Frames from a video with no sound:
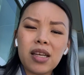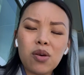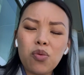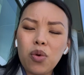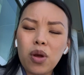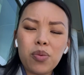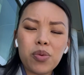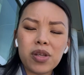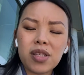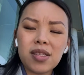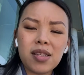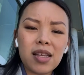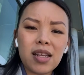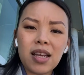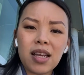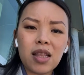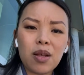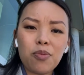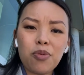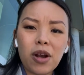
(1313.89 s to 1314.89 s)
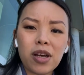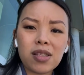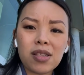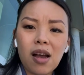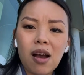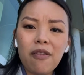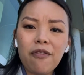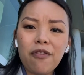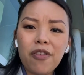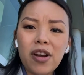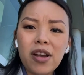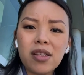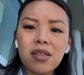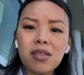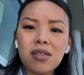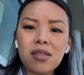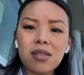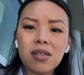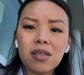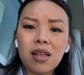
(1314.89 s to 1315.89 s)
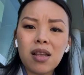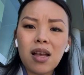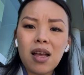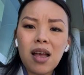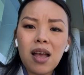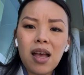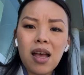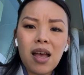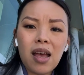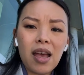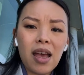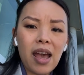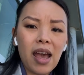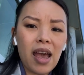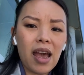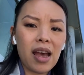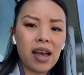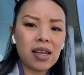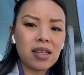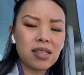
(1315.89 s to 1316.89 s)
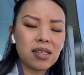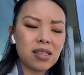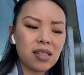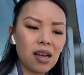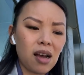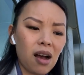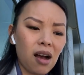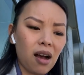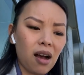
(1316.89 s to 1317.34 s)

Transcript: We were sitting in the press conference and